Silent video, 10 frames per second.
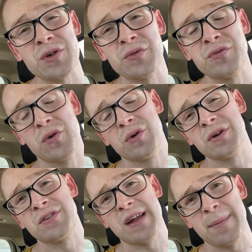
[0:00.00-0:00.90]

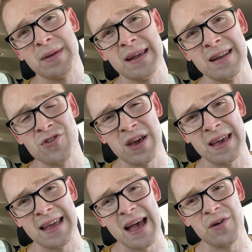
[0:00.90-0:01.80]
for stopping in and
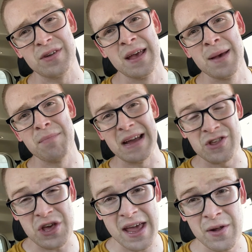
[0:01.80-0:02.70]
checking out my
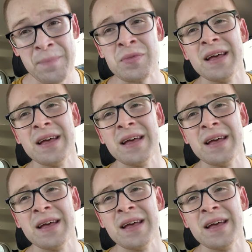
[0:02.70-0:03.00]
channel.